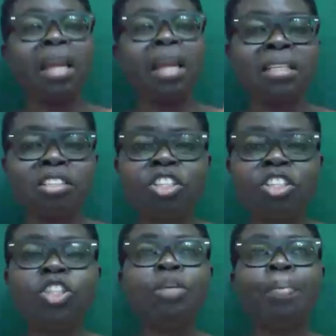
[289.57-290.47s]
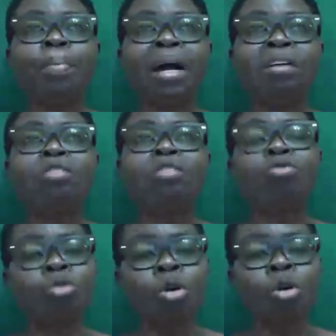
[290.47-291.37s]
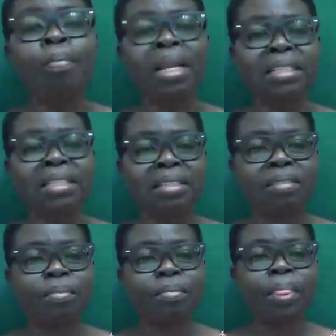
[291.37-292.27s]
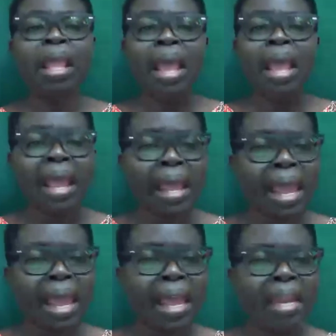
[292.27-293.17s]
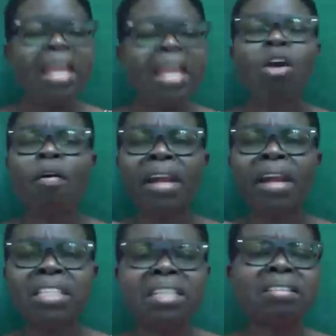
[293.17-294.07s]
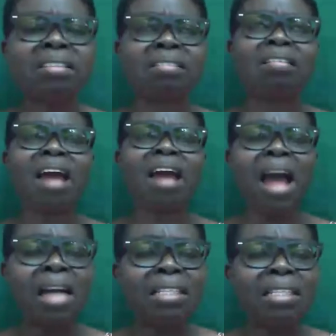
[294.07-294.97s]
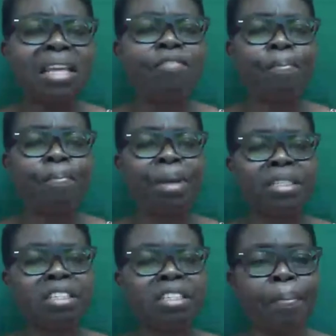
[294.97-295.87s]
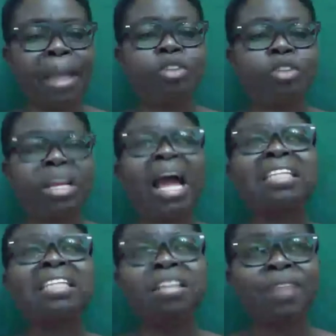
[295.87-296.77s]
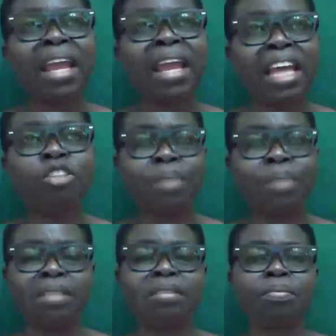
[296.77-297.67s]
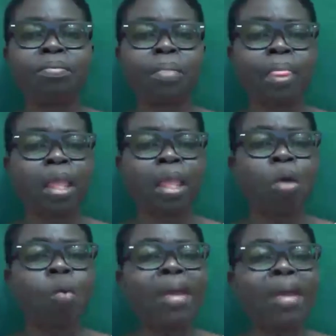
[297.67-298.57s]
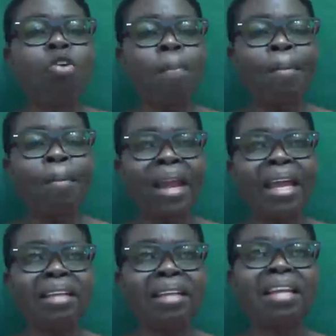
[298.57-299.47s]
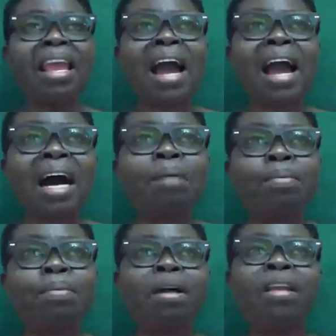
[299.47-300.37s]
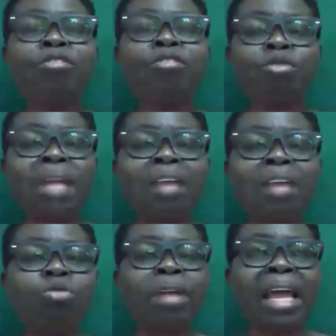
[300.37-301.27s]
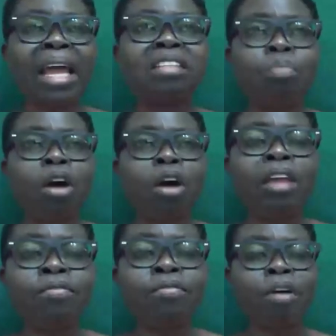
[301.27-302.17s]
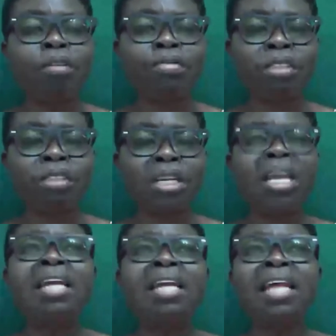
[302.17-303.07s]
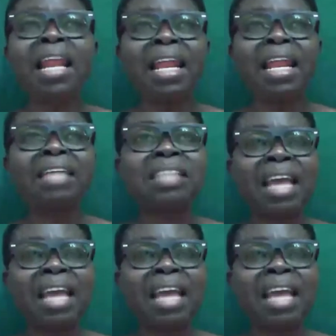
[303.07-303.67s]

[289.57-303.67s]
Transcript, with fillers: it is still cheaper to go blended. Again, encourages active participation, active engagement. When you blend, it helps the student to get more involved. The learners